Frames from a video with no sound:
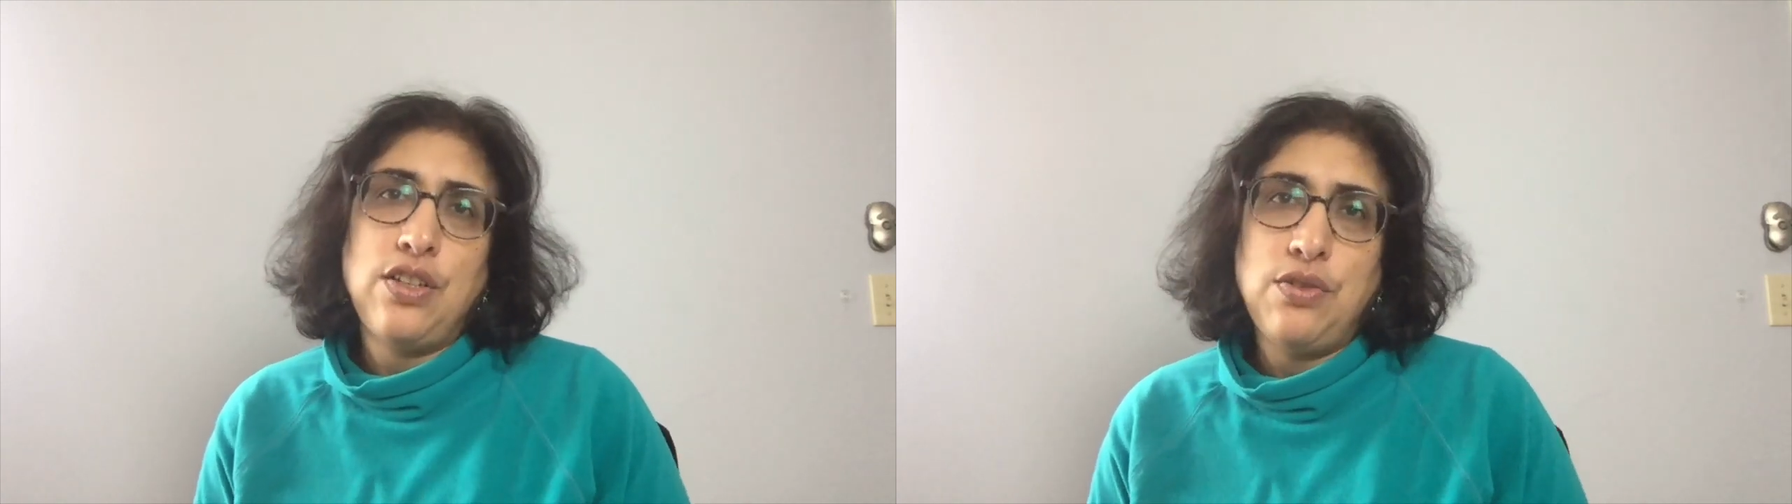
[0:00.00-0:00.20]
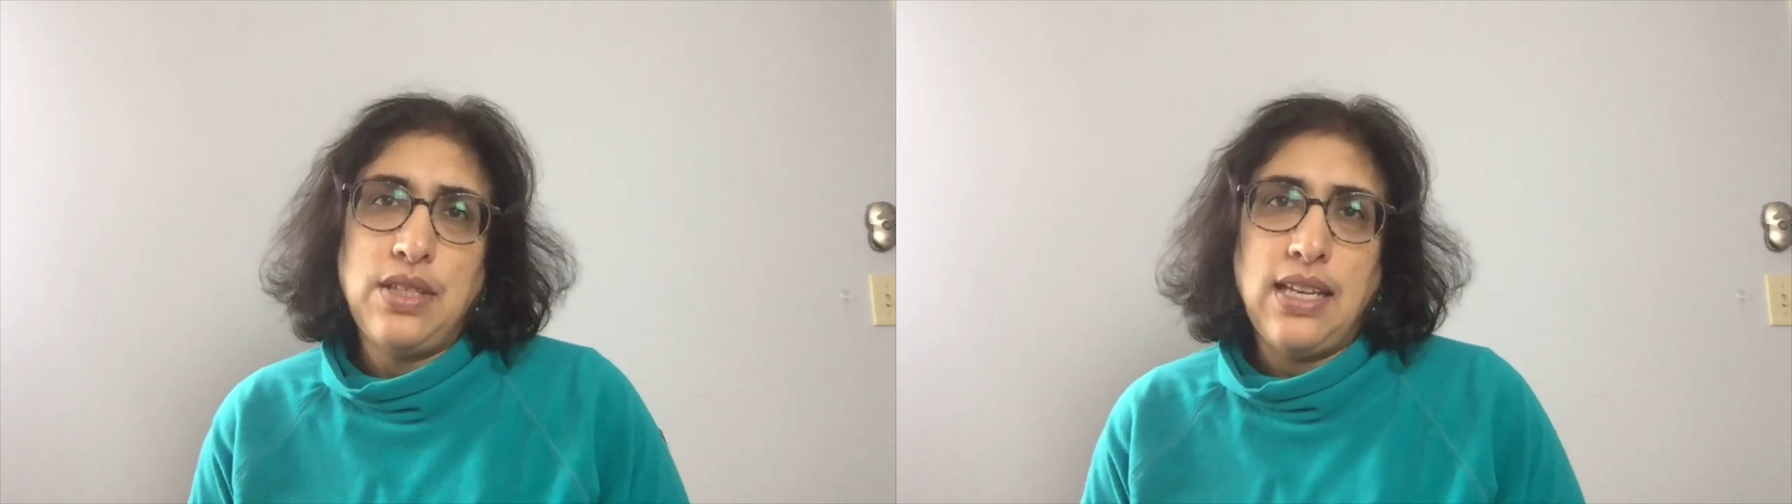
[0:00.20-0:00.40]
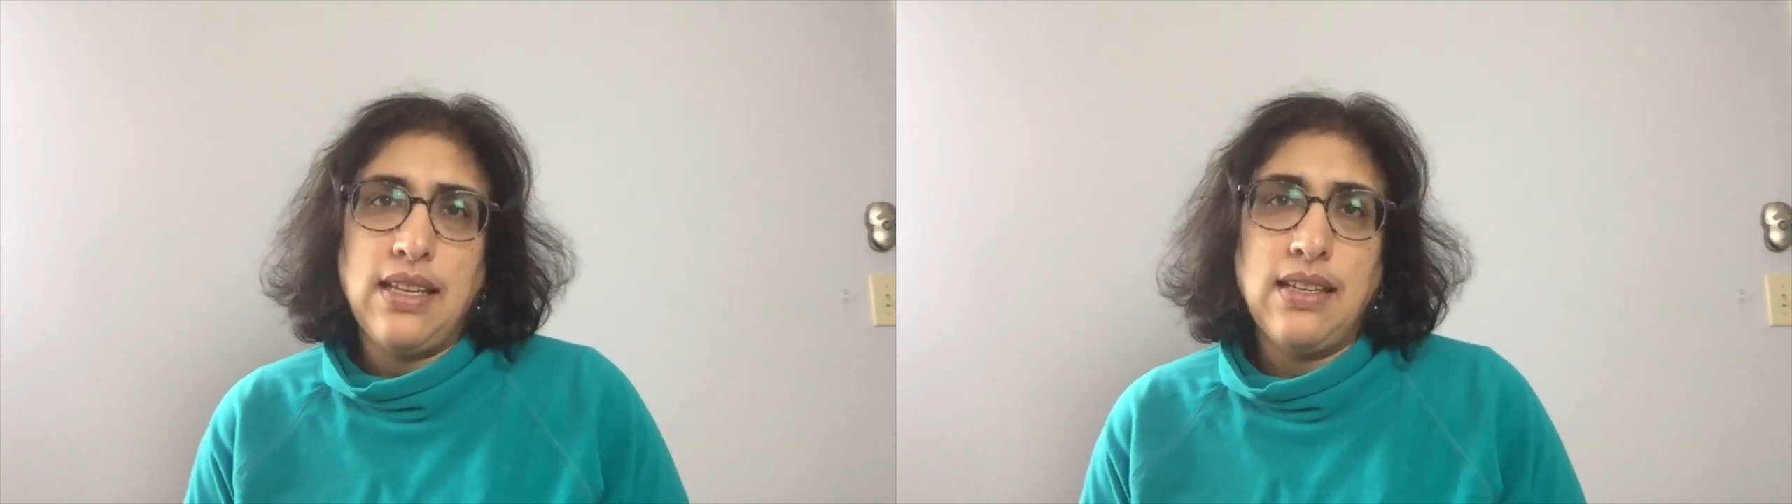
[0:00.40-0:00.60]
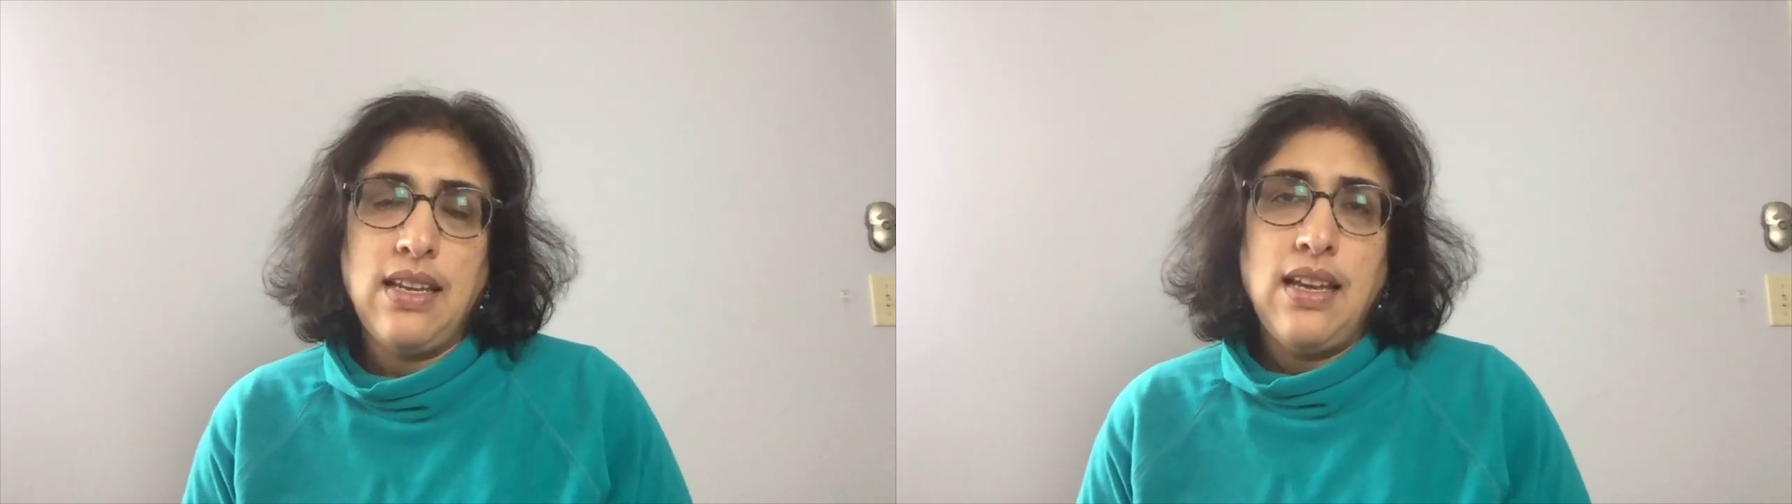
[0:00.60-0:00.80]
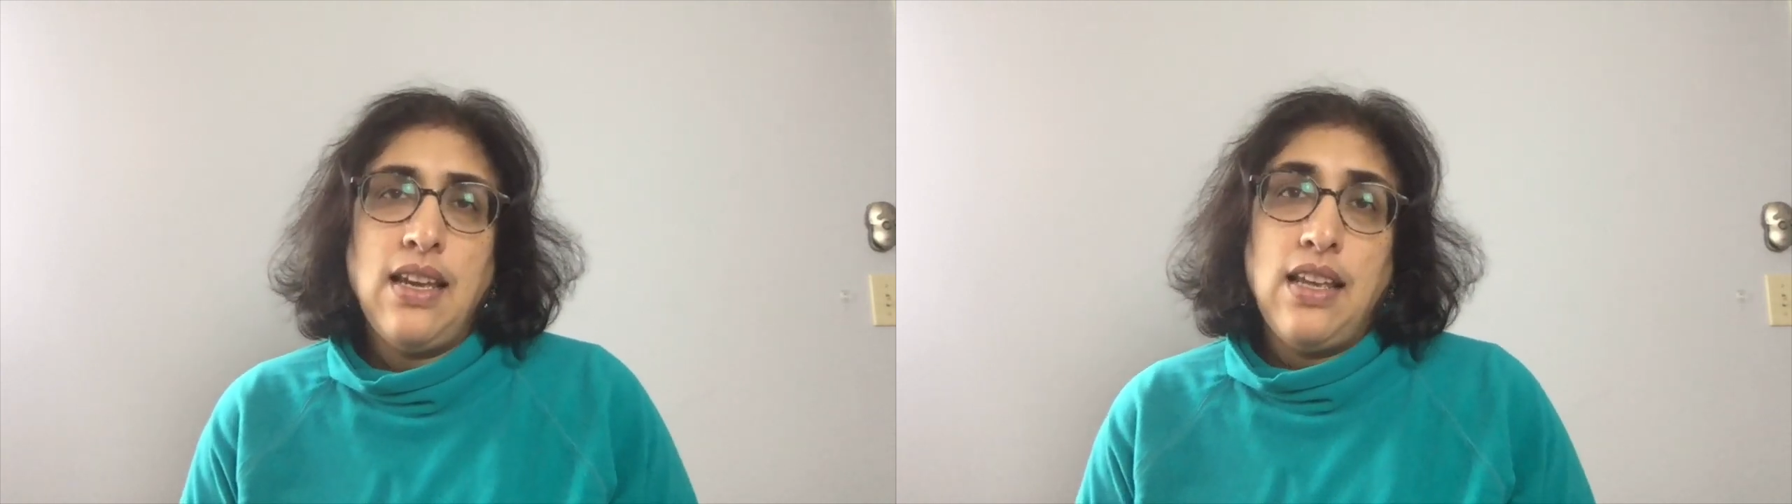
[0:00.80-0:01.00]
using
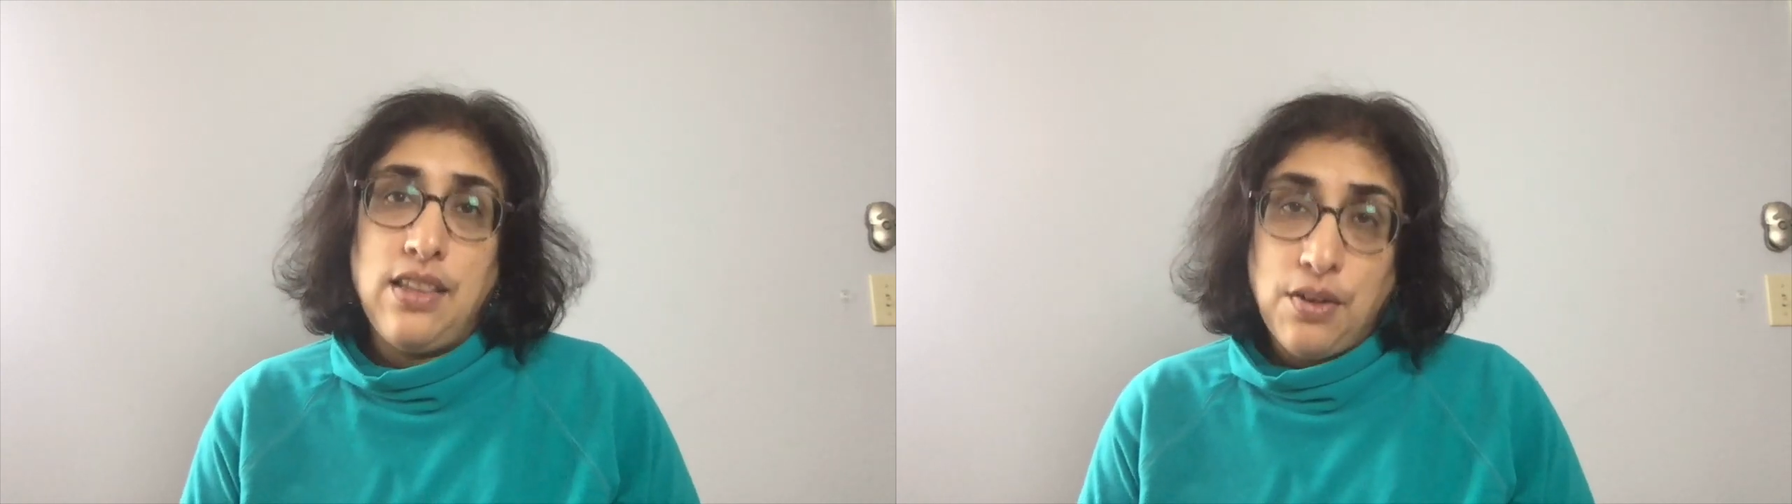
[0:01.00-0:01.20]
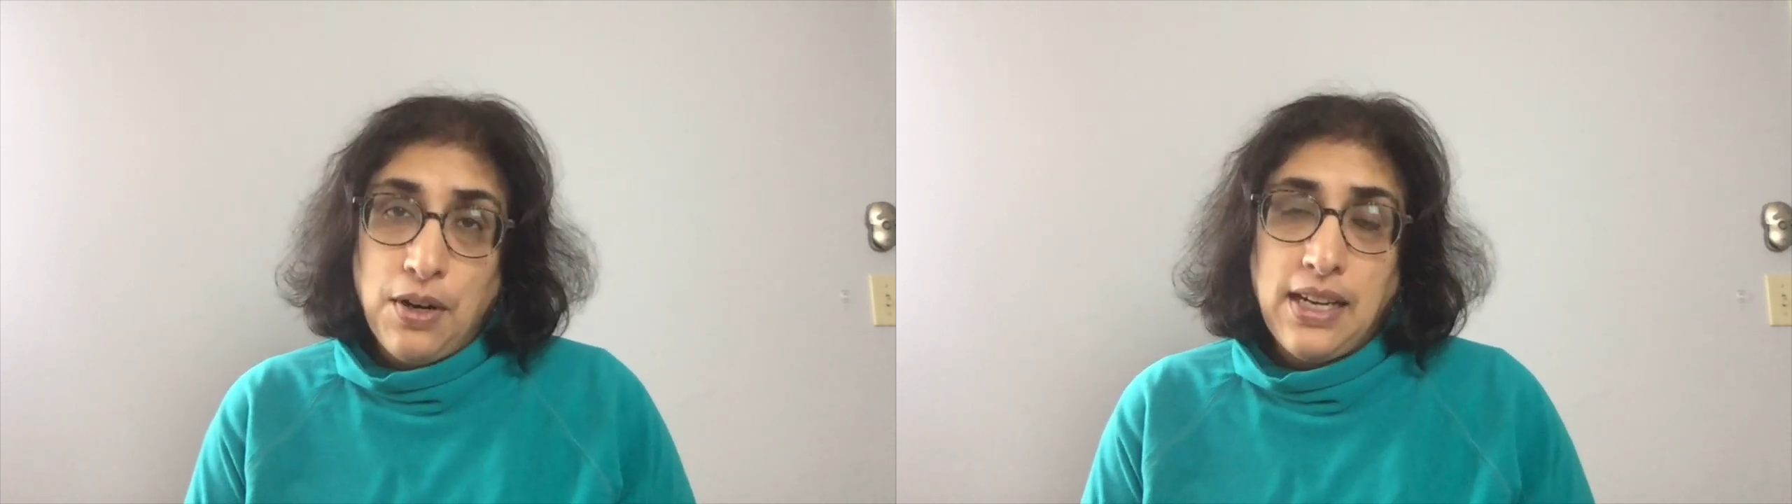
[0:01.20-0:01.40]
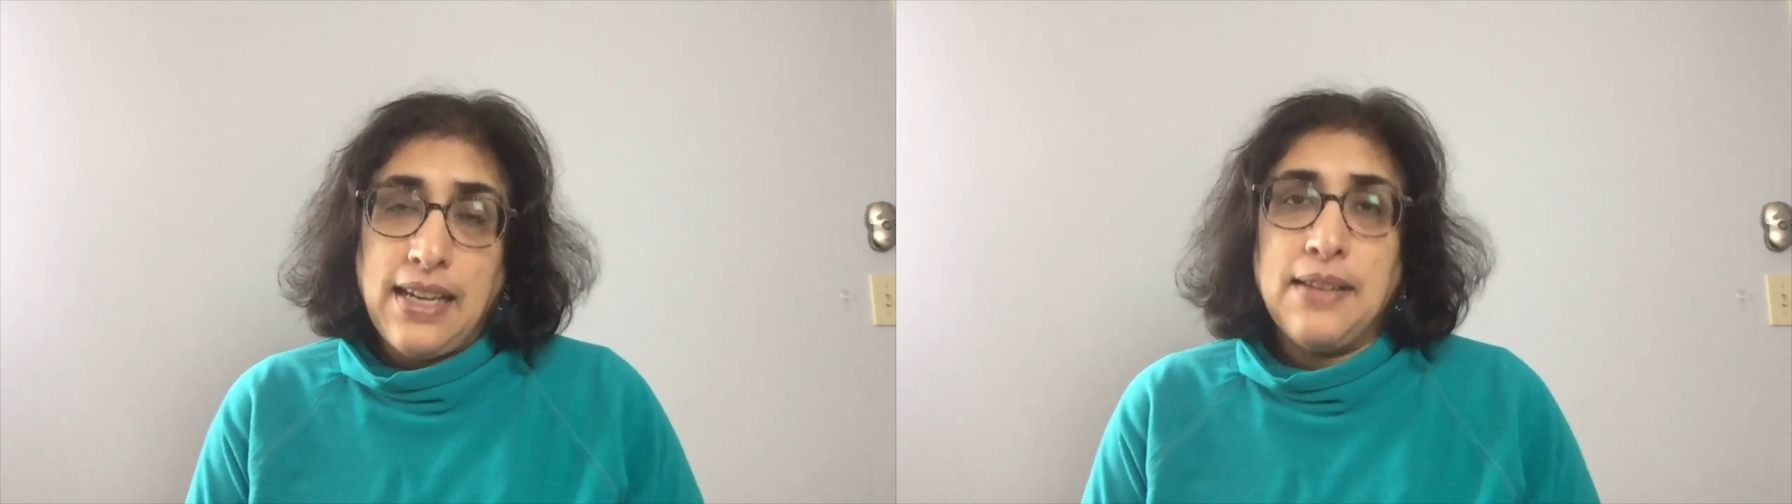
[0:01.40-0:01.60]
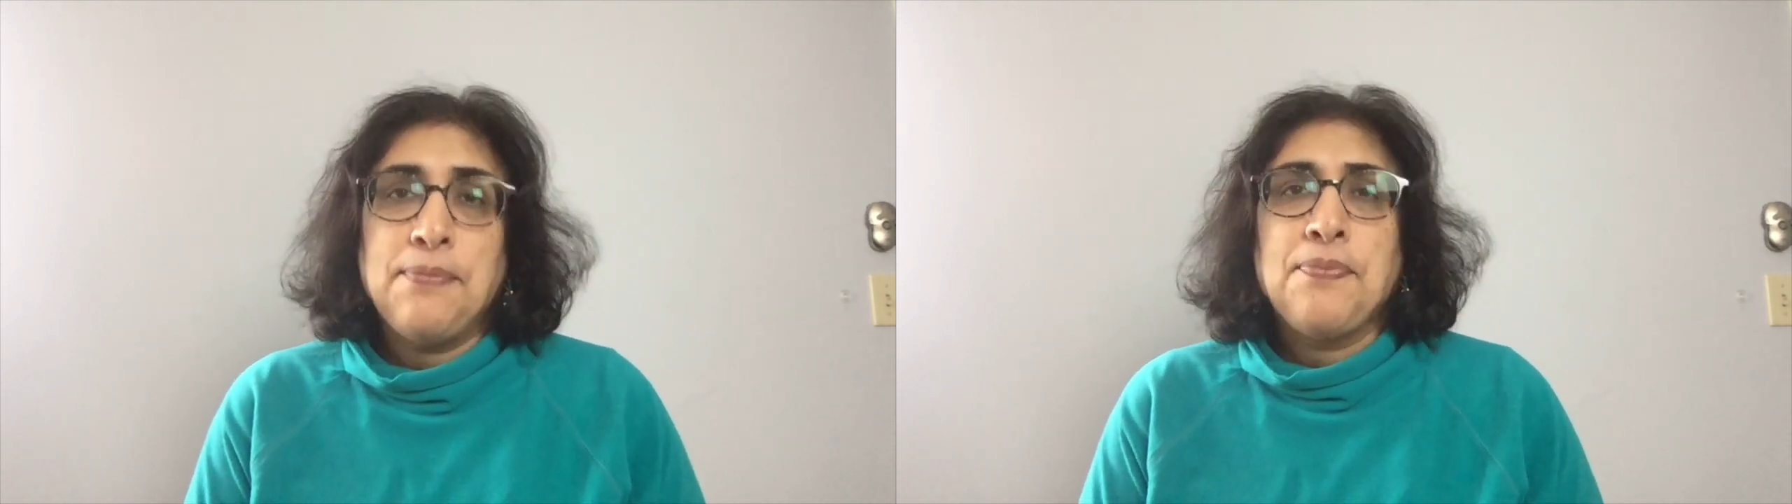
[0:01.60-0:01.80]
the Cricut.